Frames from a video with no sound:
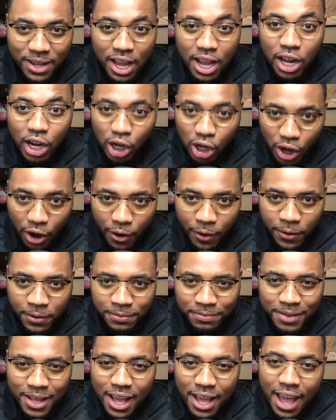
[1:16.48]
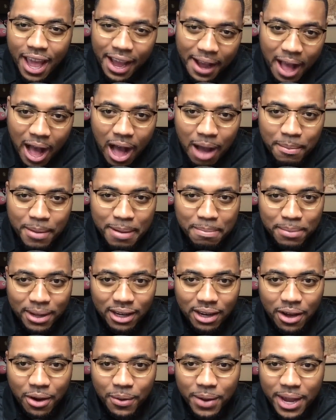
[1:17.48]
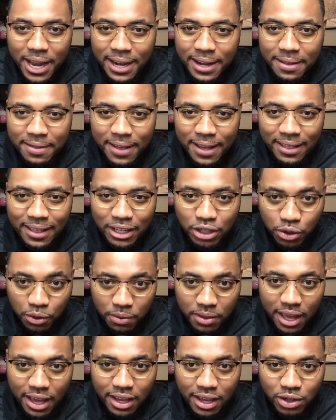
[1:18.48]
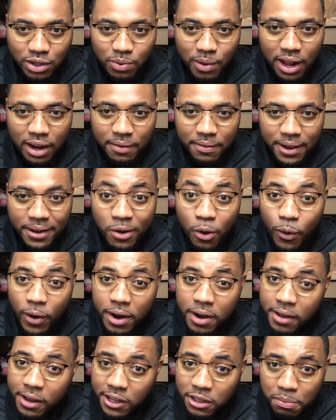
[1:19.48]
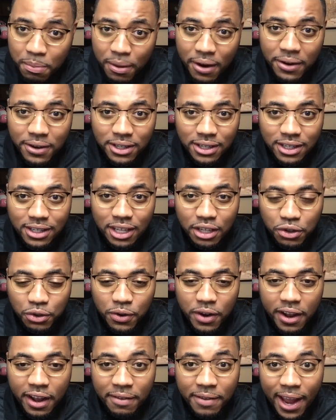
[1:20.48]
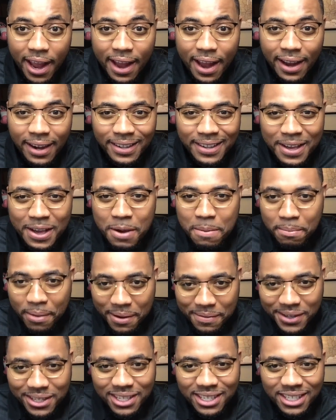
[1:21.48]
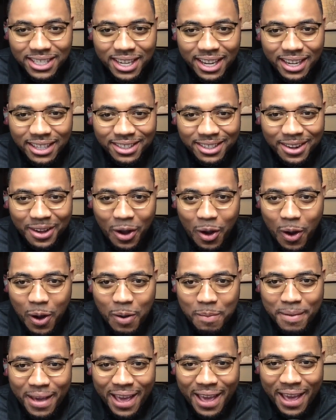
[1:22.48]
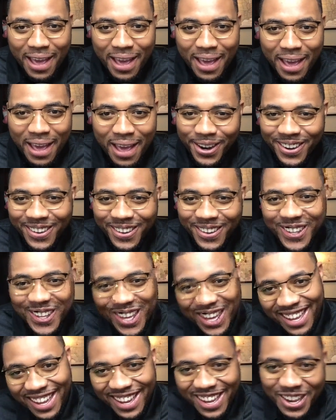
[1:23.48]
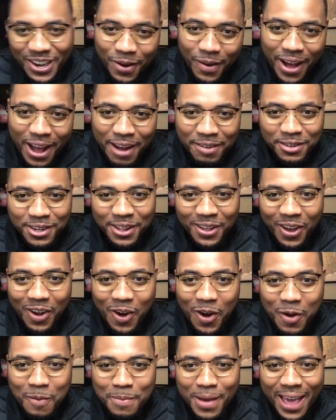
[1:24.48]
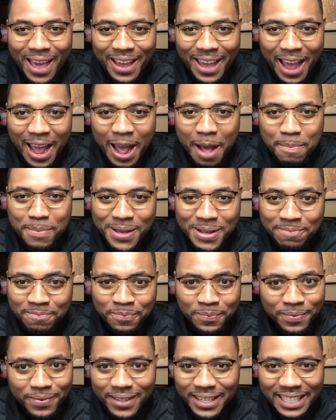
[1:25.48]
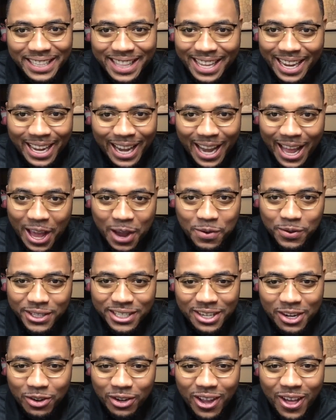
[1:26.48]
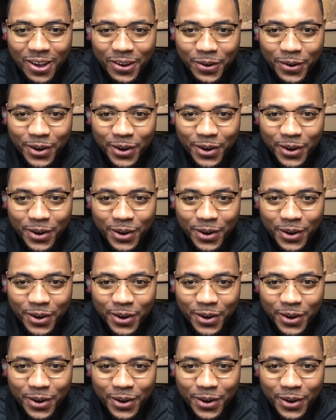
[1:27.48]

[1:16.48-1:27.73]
learn, and comment below anything that you think is relevant or any experiences that you have had previously scheduling a callback where, after the callback happened, the client was no longer